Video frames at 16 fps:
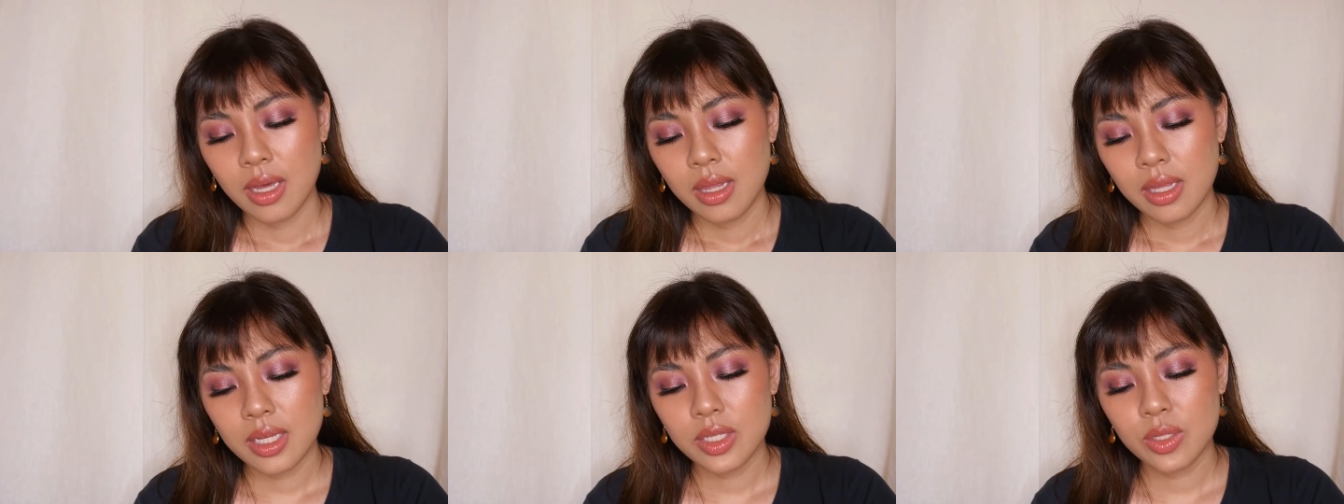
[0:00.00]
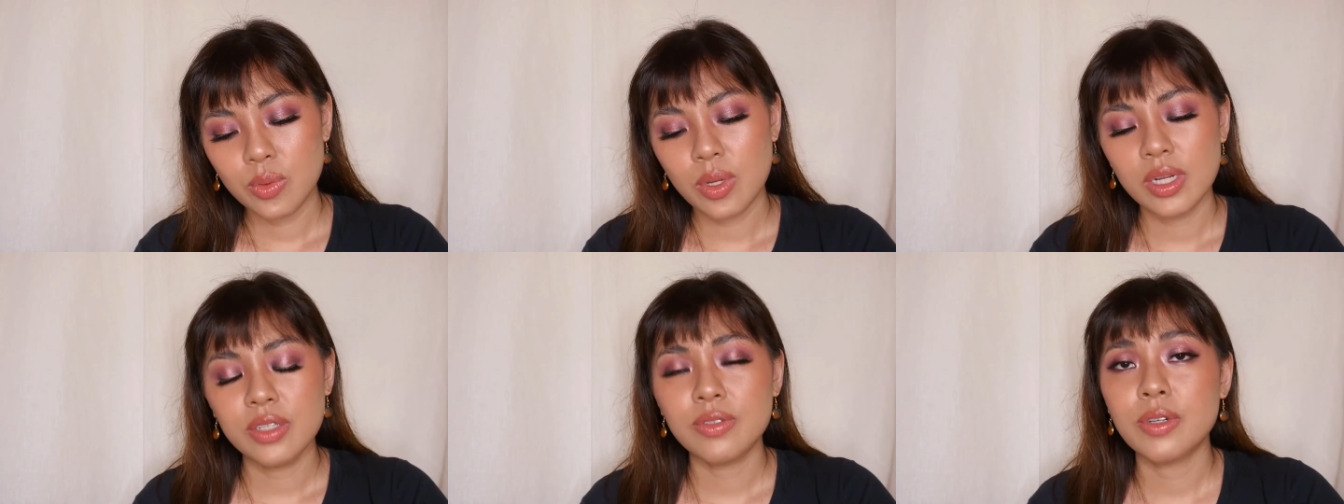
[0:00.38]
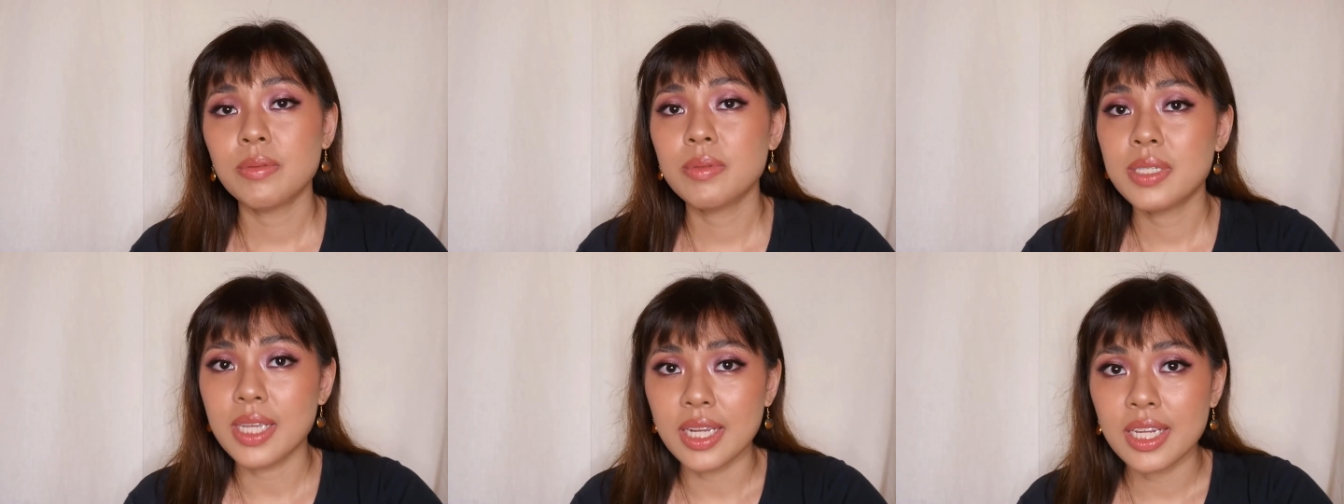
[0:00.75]
This one is
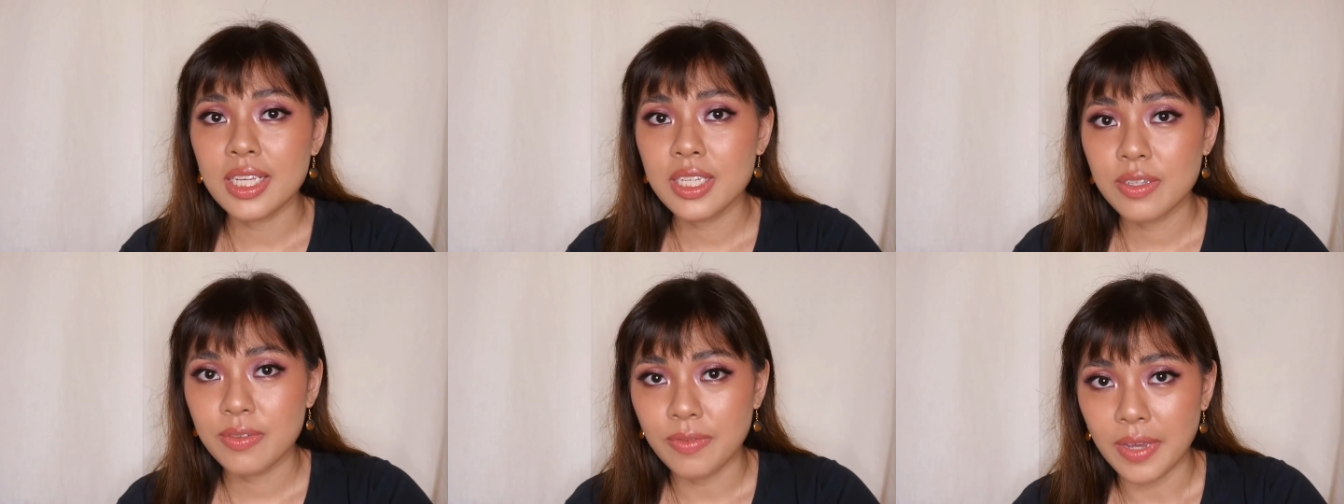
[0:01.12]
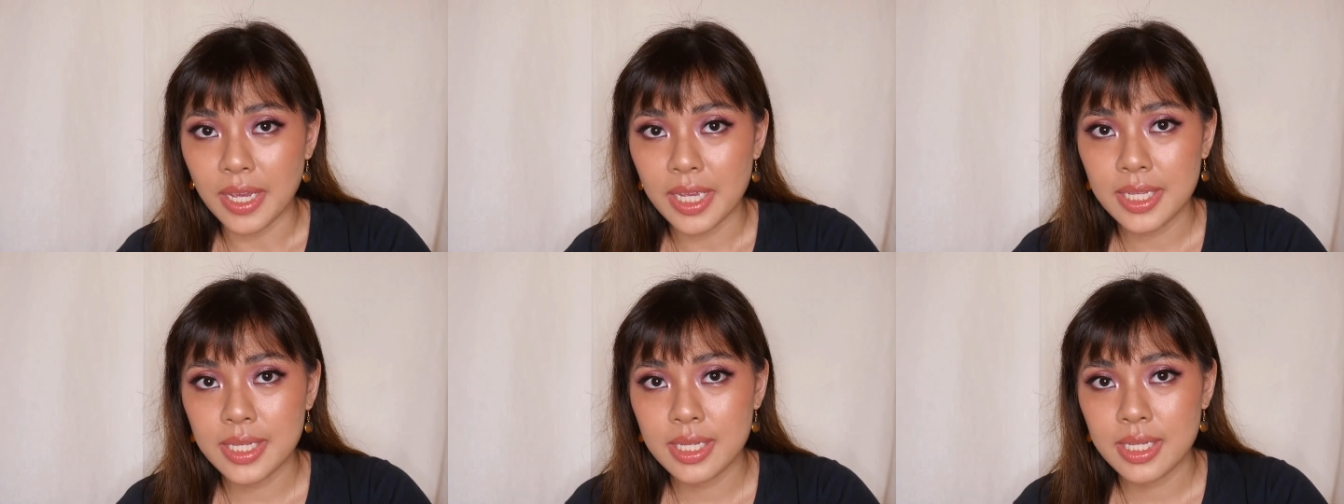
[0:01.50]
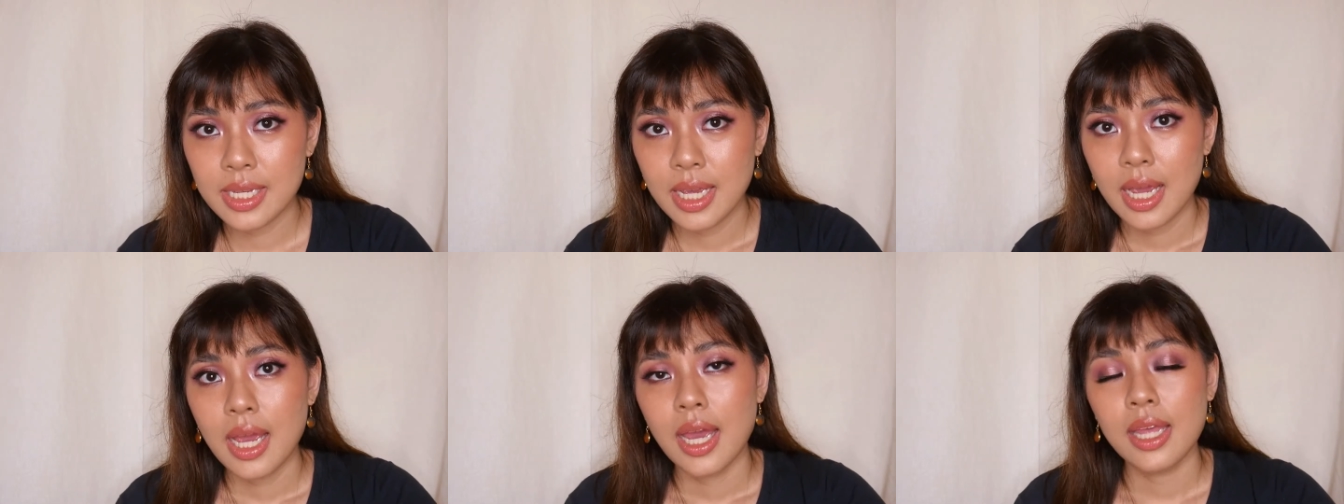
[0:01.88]
from Sunnies Face,
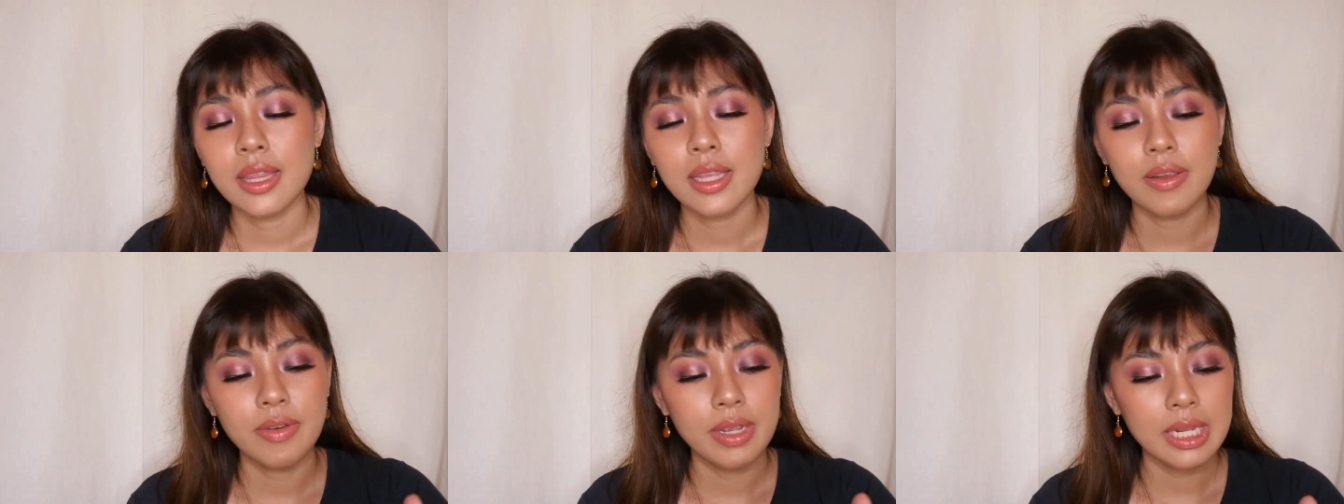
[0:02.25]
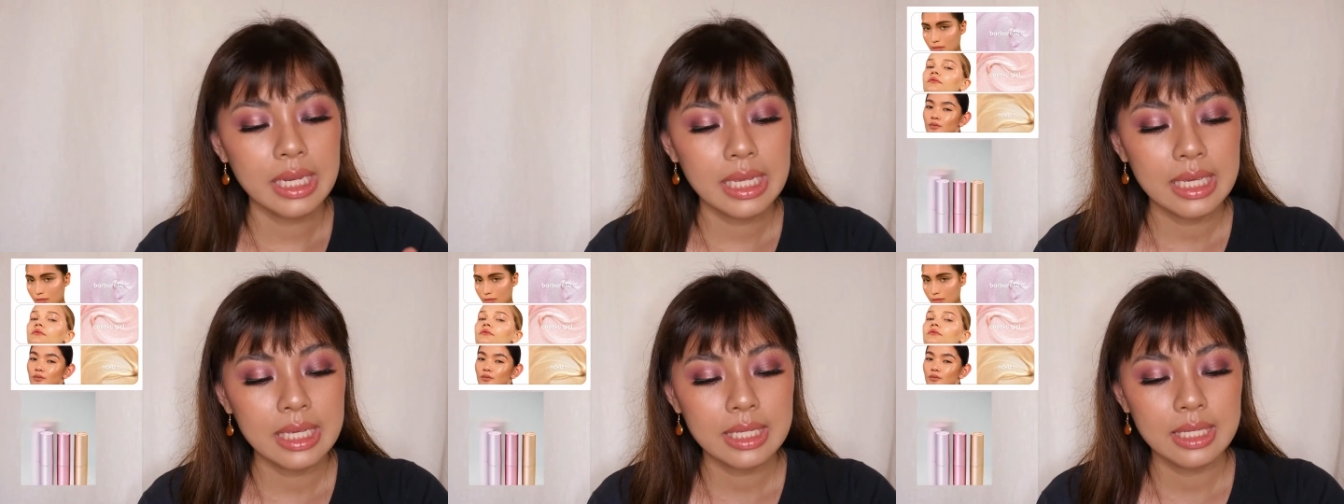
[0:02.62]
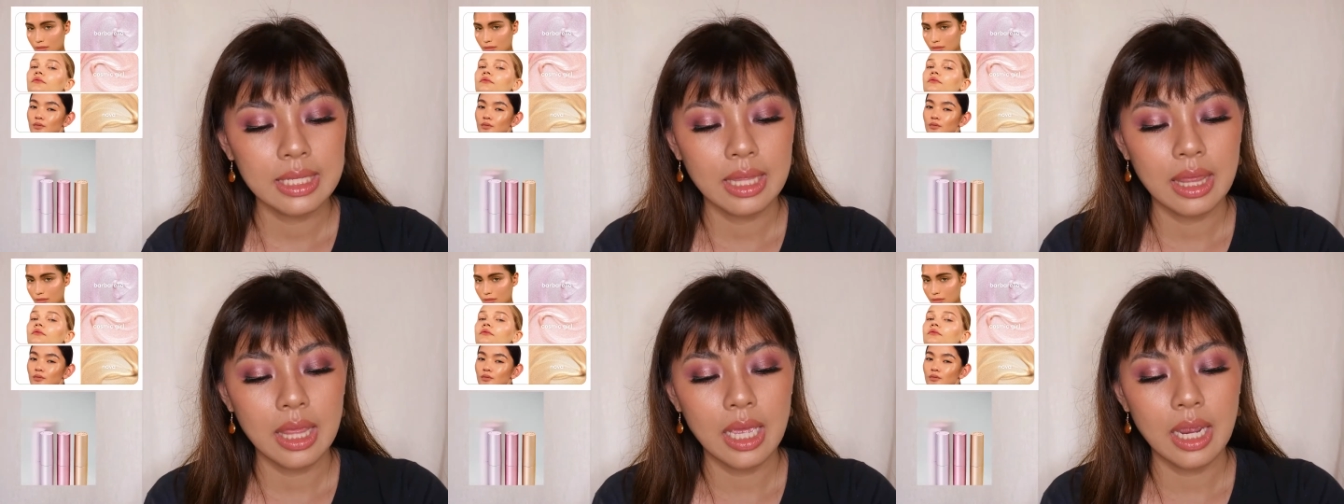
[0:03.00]
and they
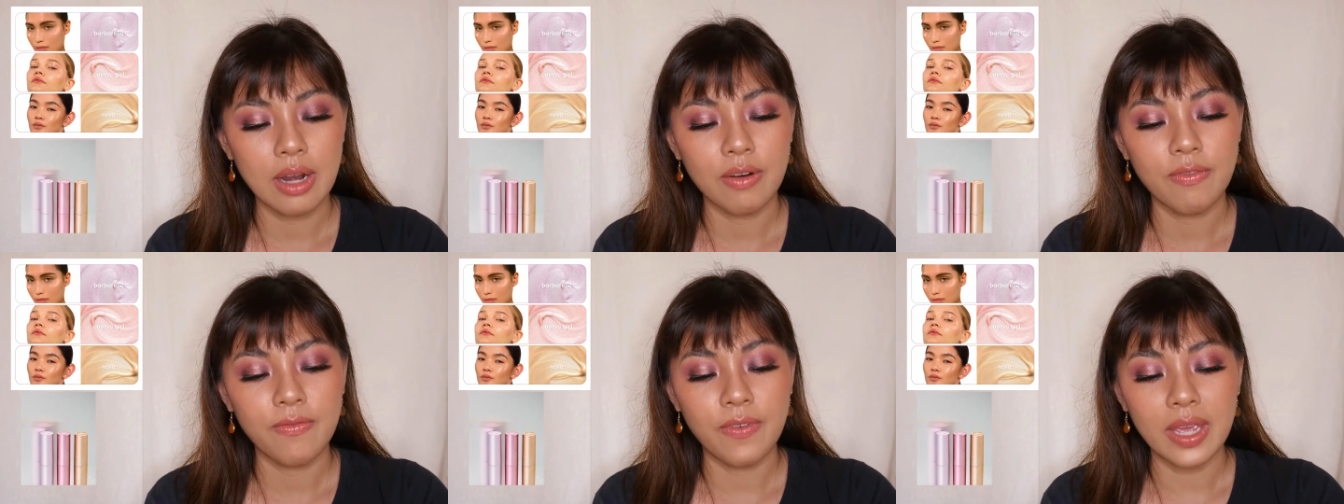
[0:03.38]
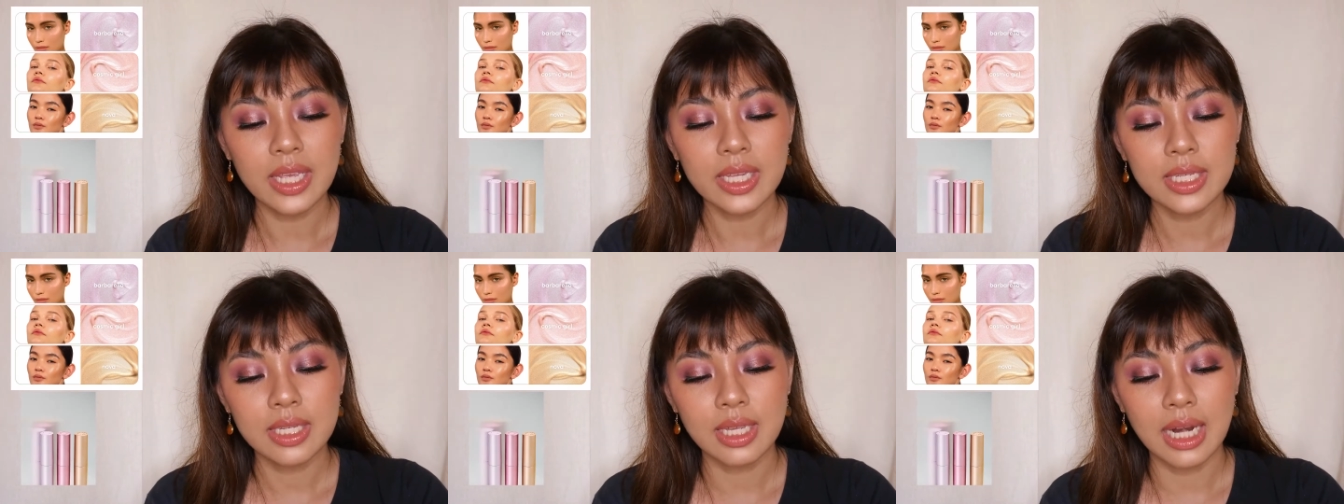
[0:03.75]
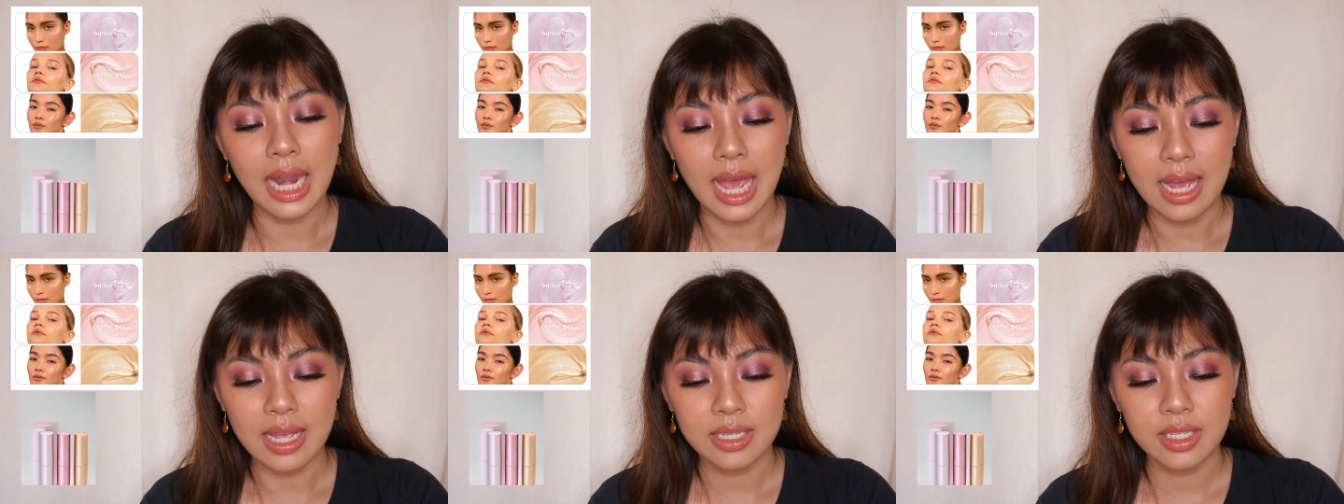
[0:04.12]
released their Face
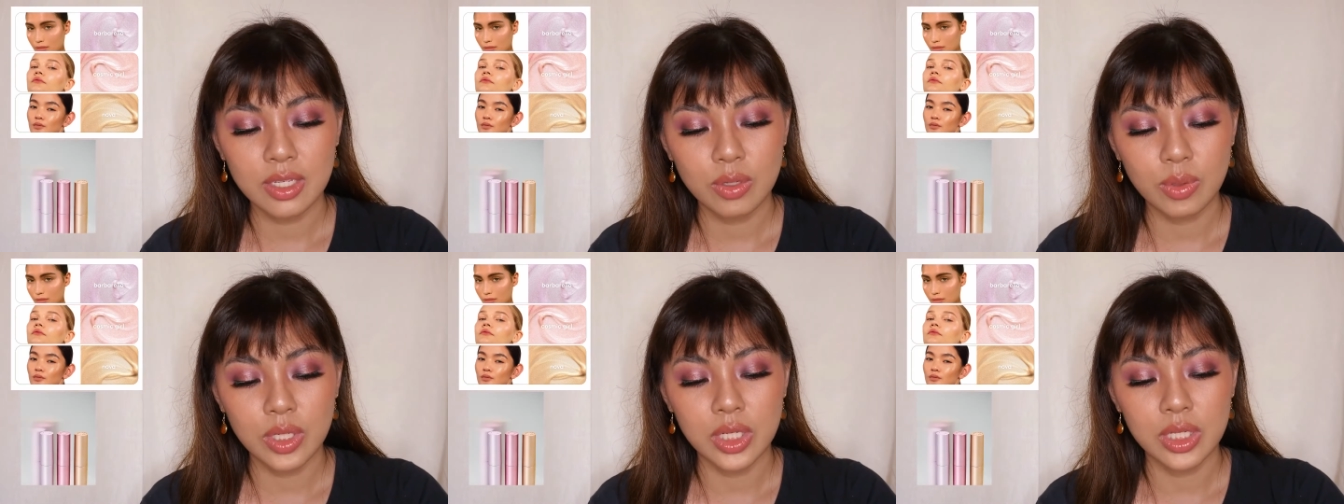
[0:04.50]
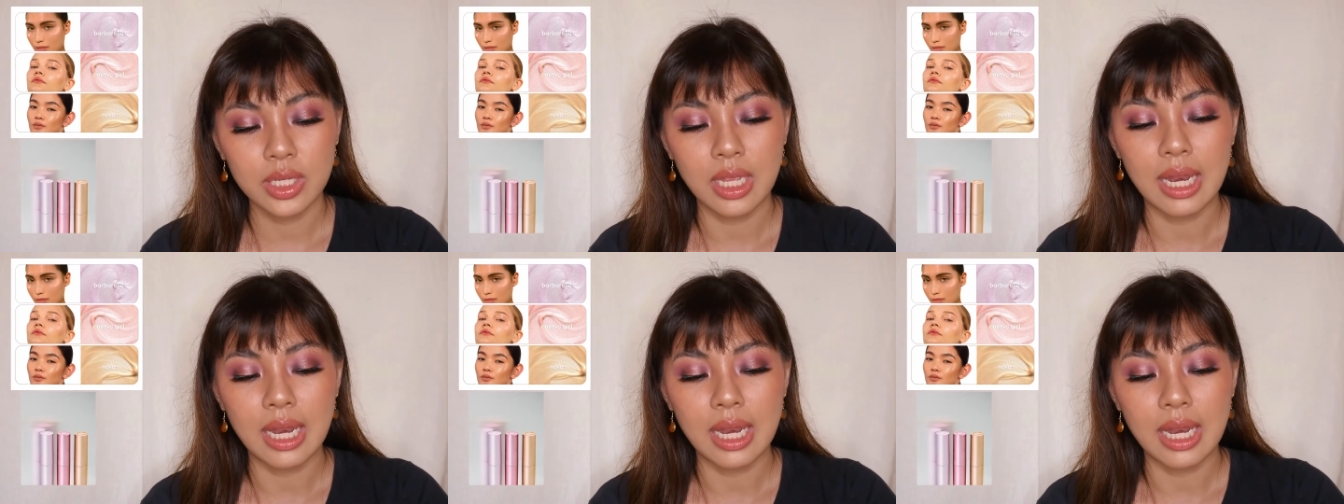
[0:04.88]
Glass, which is a